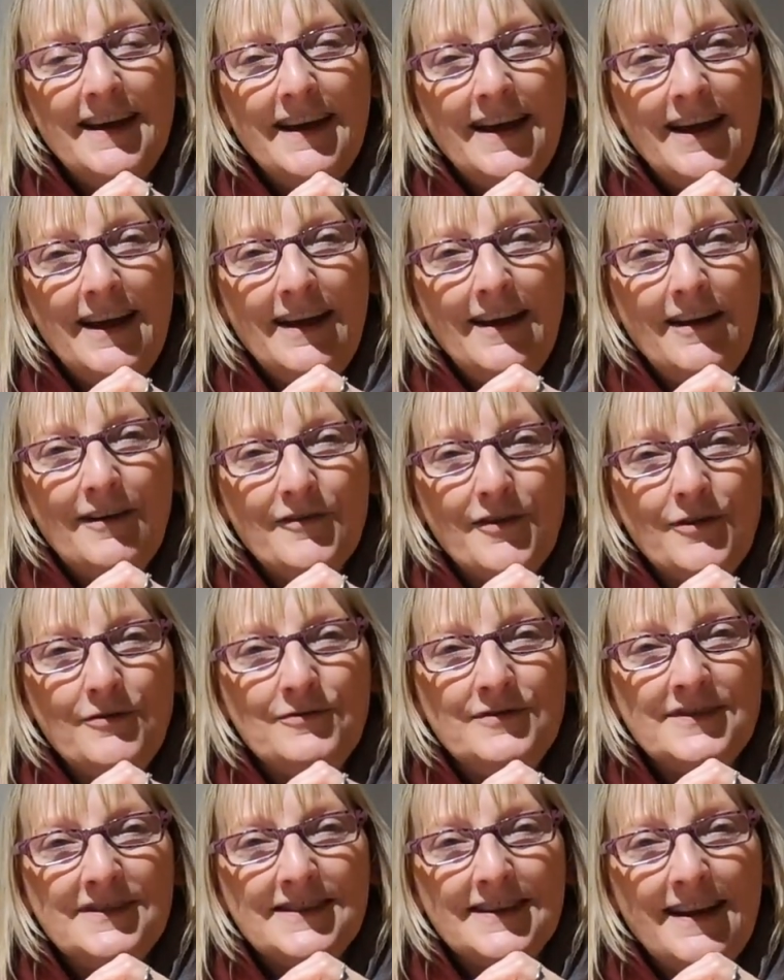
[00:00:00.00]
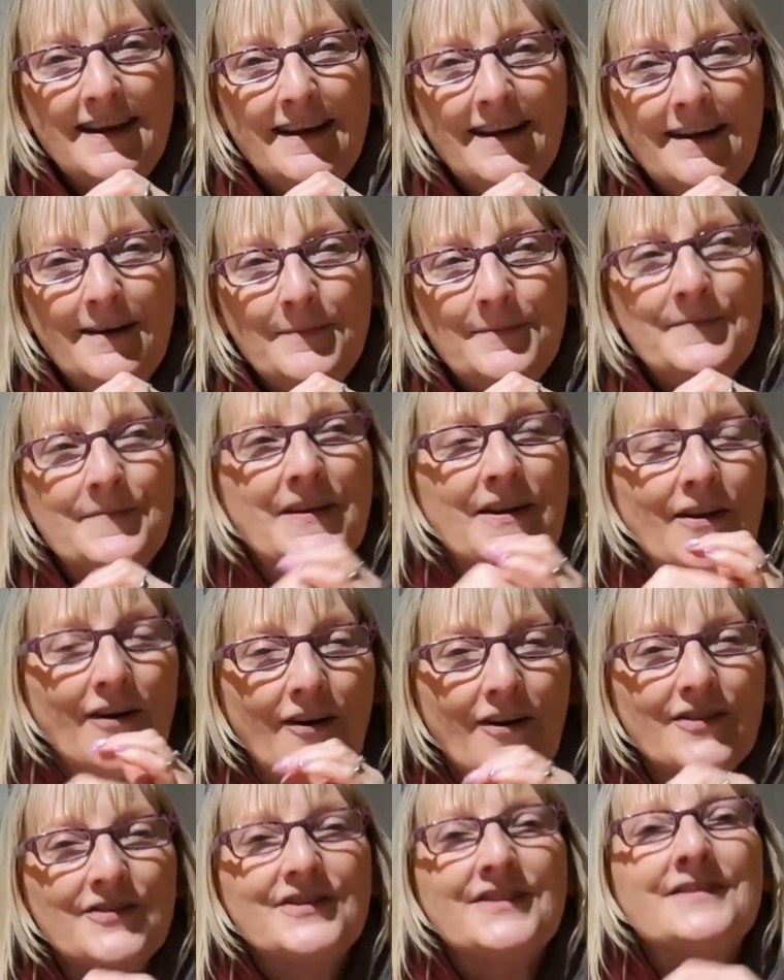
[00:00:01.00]
the
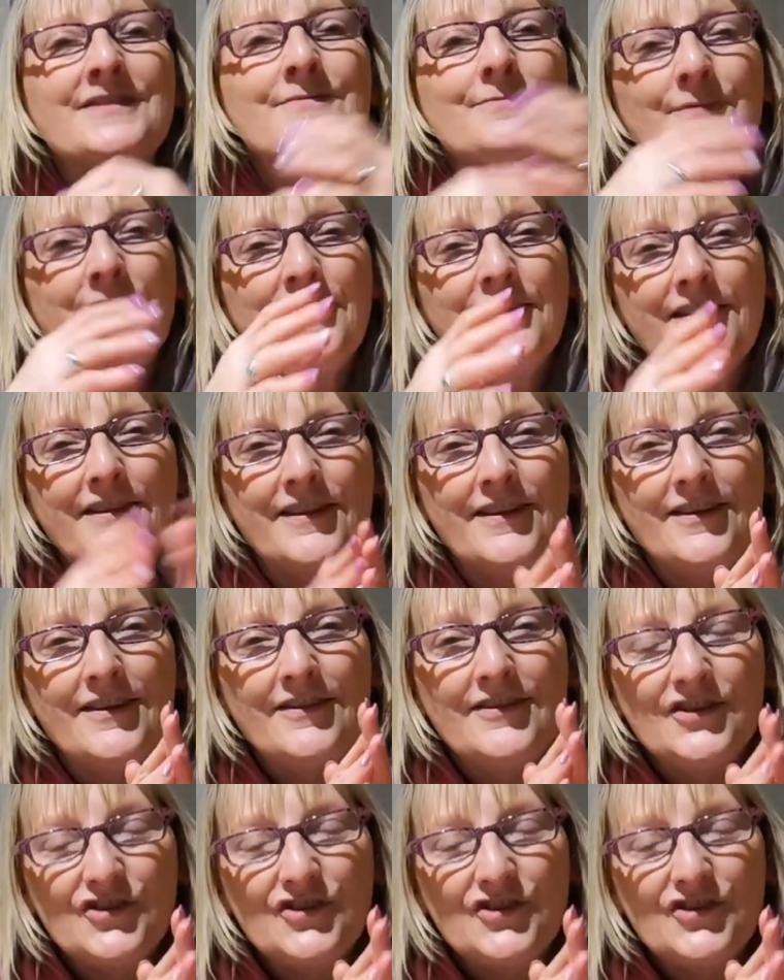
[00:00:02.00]
garden with the